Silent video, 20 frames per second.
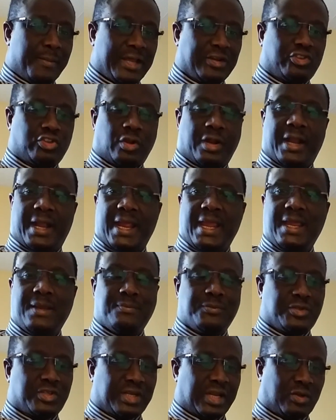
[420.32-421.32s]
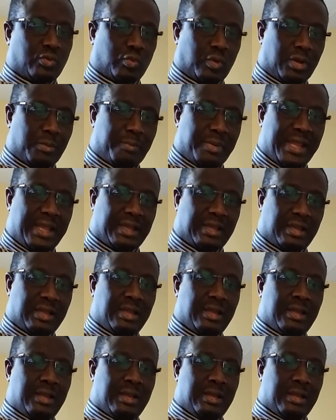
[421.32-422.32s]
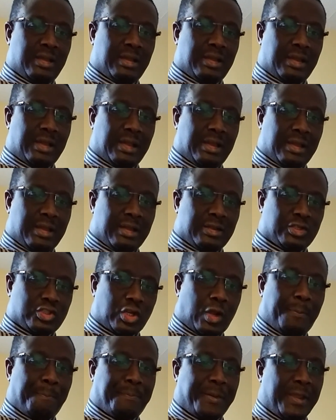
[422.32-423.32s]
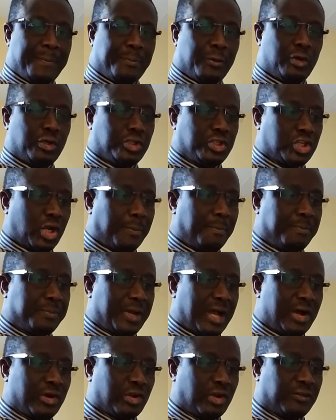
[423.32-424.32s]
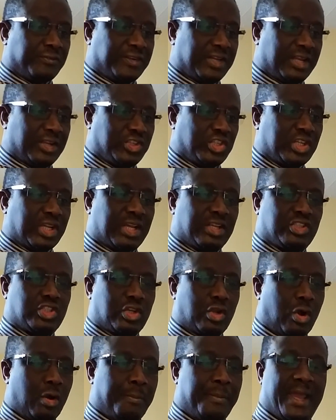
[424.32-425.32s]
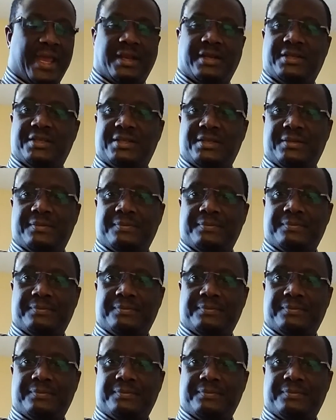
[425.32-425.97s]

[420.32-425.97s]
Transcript: mention names that will make some people jump out of their chairs or beds.